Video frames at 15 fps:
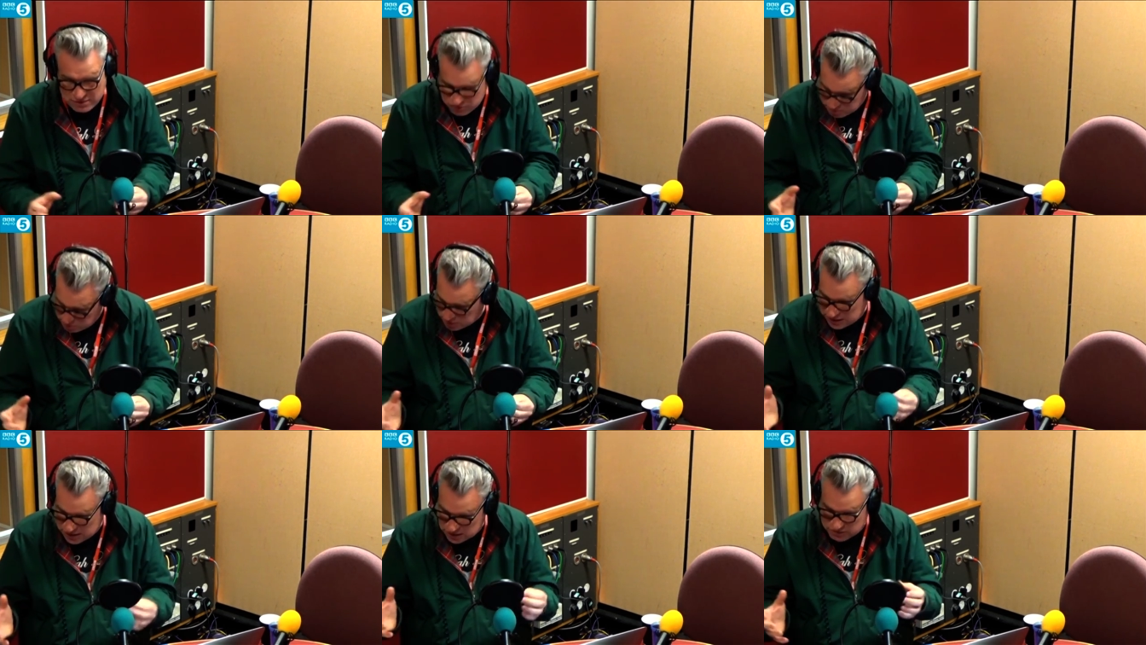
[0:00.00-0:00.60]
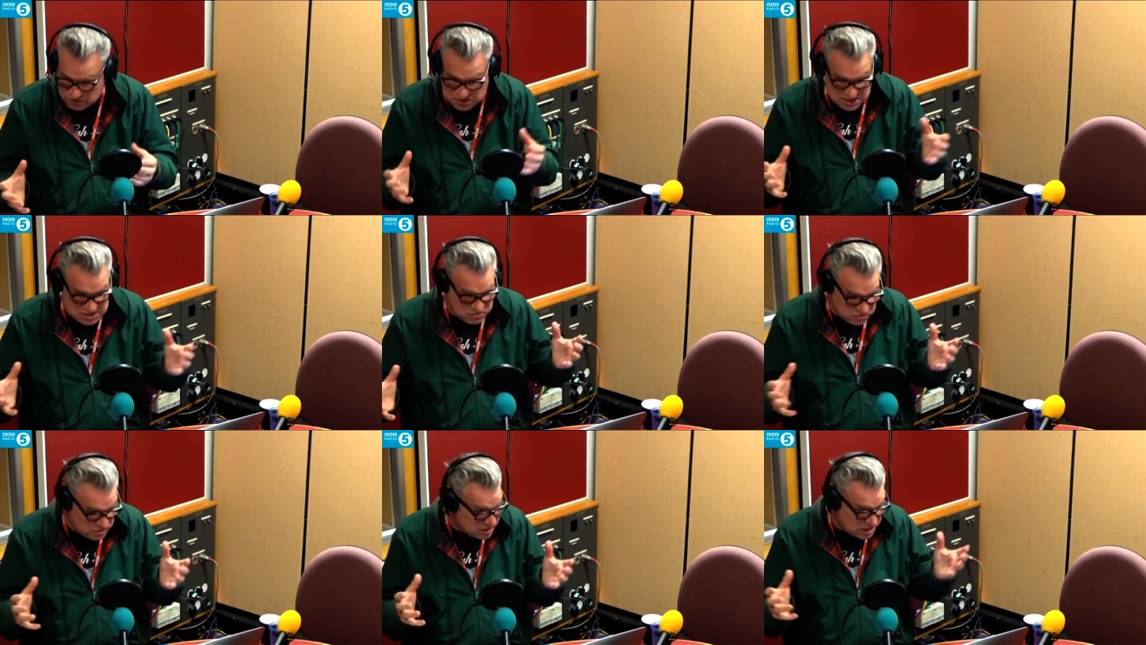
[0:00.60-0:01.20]
Everybody kind of
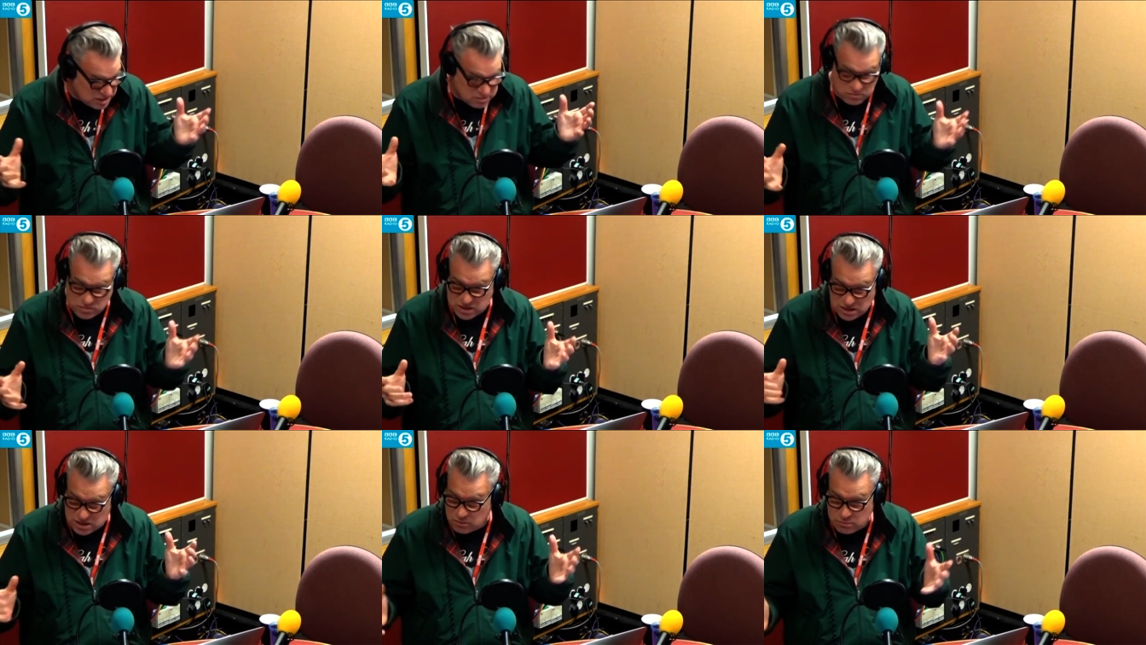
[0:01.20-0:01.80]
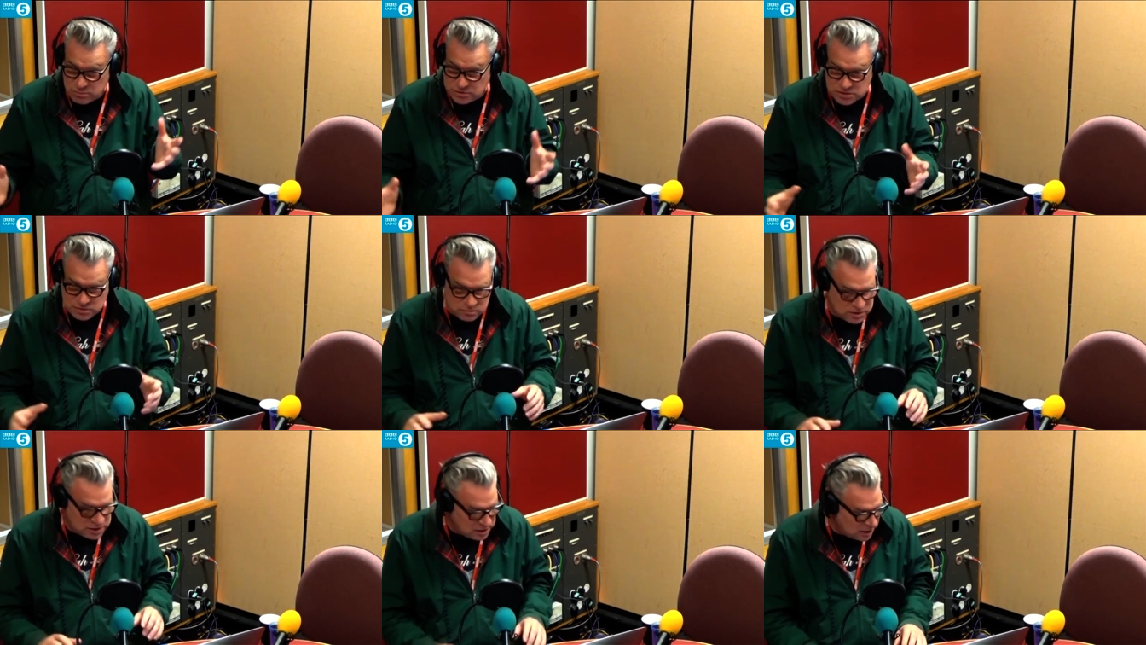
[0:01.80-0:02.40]
doesn't, doesn't really know him or
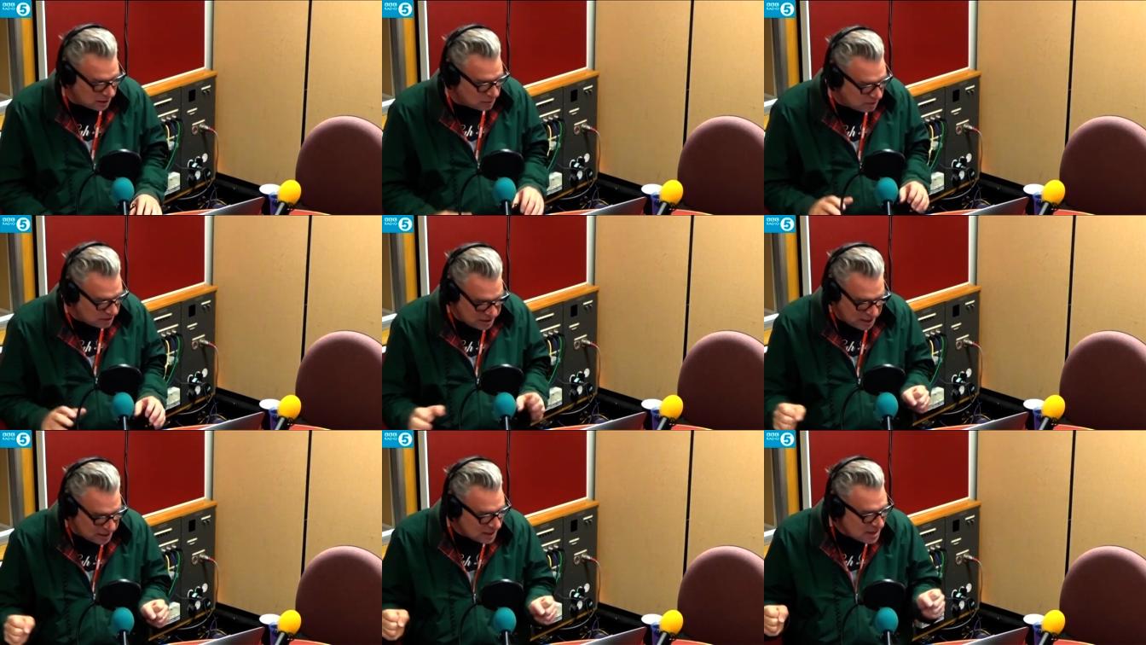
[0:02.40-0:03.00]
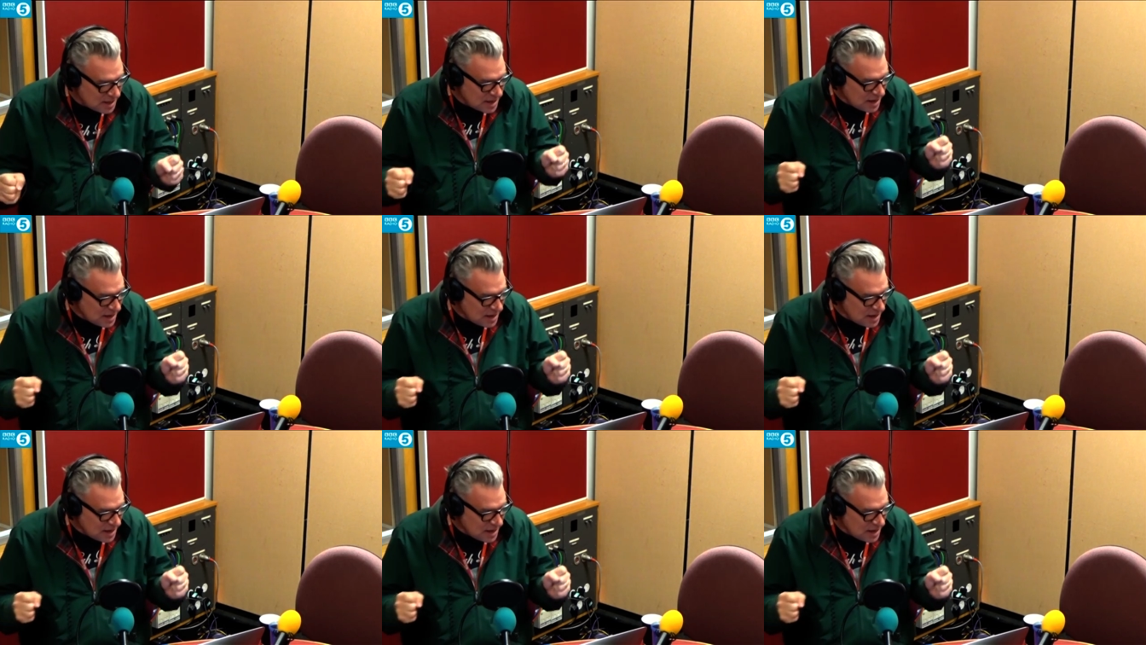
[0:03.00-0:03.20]
doesn't really like him, and yet